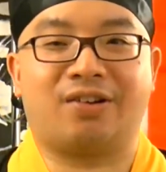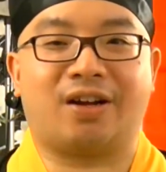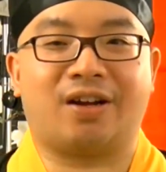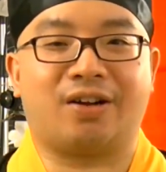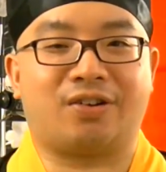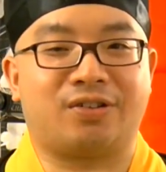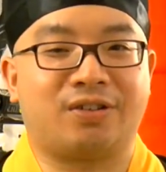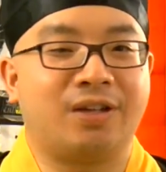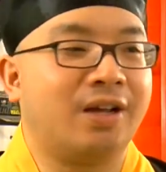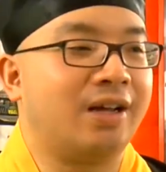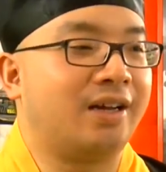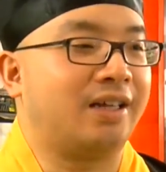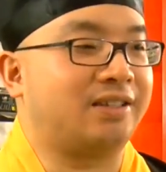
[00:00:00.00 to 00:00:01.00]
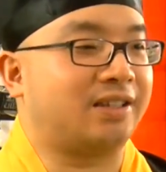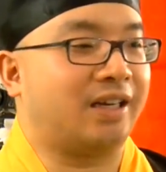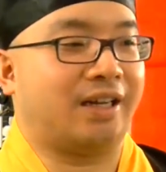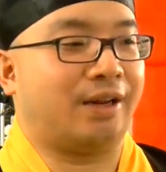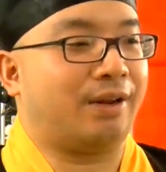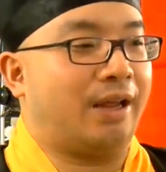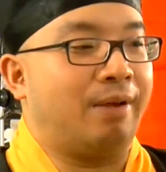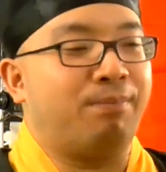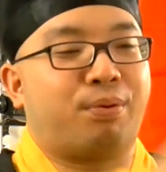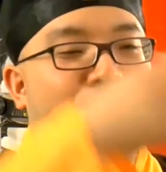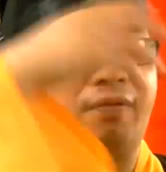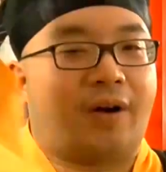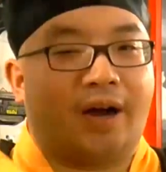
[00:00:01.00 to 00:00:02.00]
You cannot just listen and
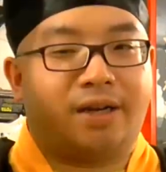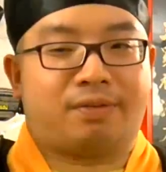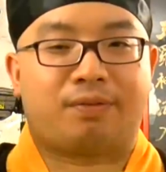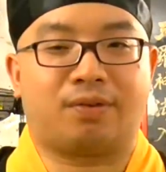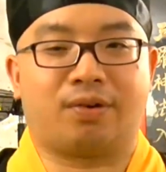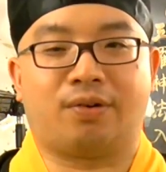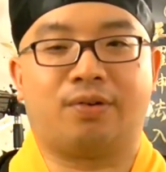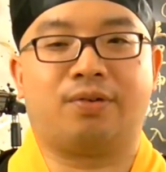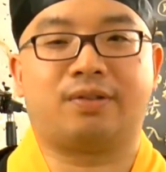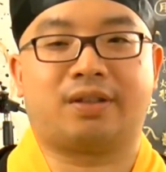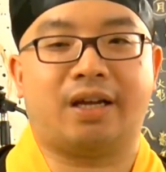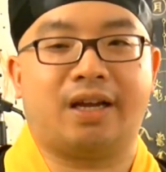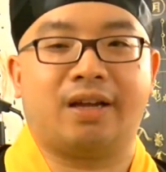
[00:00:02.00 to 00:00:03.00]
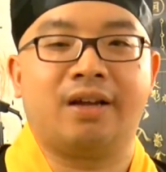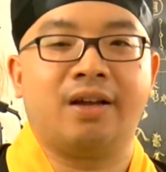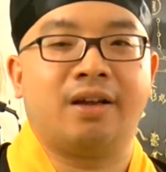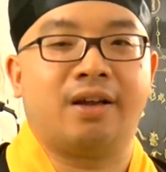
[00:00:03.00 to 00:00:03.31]
improvise with your own thing.